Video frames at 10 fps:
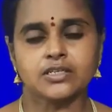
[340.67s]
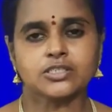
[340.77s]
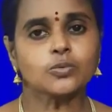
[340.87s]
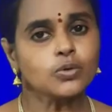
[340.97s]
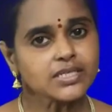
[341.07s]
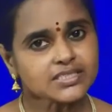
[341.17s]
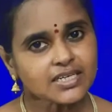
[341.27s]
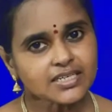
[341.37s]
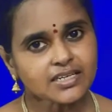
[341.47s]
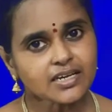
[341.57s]
So what is
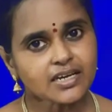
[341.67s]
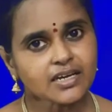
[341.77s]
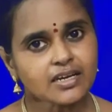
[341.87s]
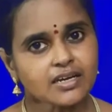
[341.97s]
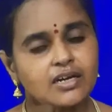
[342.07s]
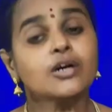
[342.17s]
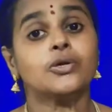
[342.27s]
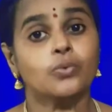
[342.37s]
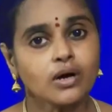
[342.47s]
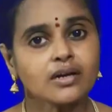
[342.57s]
that way?
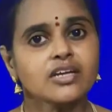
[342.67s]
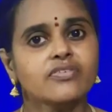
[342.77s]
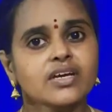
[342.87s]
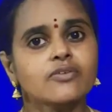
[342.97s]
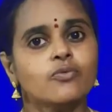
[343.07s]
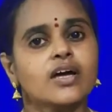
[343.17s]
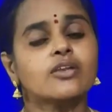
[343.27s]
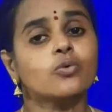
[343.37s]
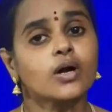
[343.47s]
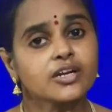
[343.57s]
You are
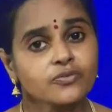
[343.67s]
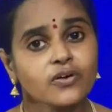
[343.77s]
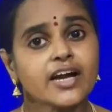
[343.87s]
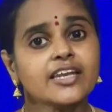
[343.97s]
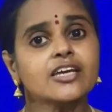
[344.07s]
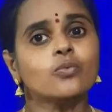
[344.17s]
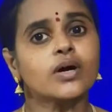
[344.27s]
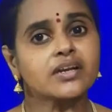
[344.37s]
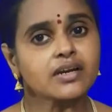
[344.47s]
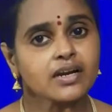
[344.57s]
defining
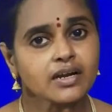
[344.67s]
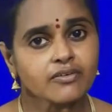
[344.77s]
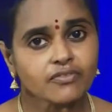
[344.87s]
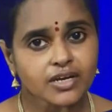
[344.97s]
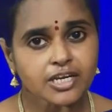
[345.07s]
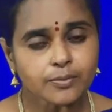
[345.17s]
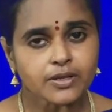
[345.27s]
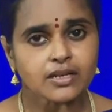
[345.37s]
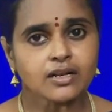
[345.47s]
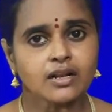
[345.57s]
one
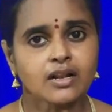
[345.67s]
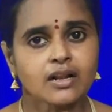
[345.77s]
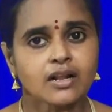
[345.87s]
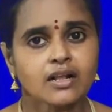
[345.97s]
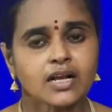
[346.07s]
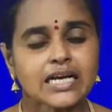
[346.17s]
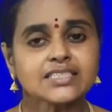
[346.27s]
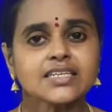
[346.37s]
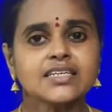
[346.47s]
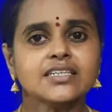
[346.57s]
variable as
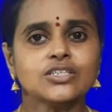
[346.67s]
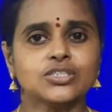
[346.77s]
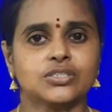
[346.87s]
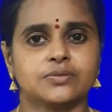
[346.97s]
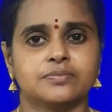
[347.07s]
an integer,